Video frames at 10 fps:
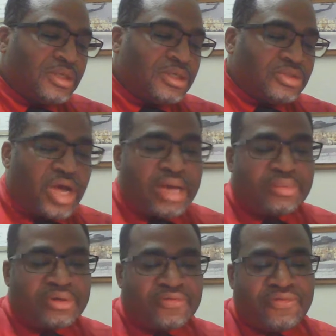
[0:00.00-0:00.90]
So I'm
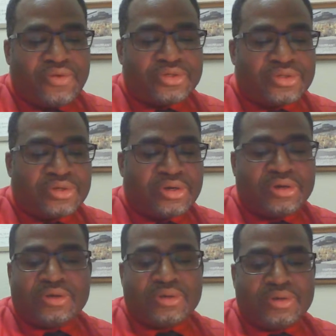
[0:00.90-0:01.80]
looking forward to
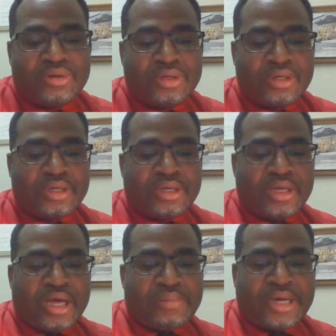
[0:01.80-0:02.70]
learn
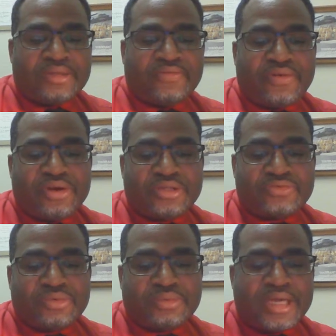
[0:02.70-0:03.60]
about the various
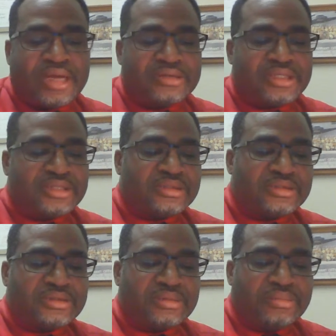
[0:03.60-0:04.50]
group counseling
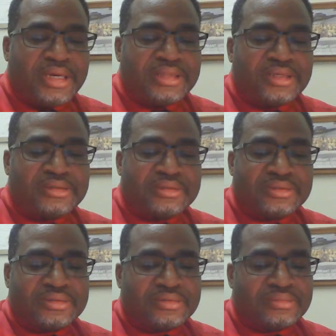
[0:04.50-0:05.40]
methods
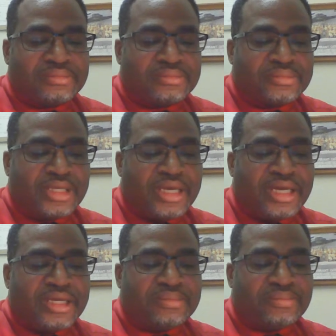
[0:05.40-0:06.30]

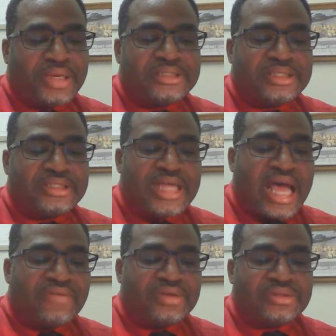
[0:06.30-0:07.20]
and basically
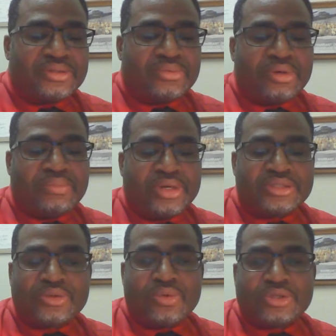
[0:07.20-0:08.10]
diving into what brings the
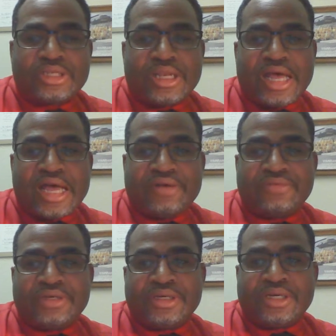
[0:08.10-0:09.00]
course alive
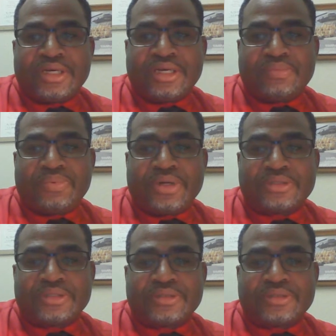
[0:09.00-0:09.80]
and present.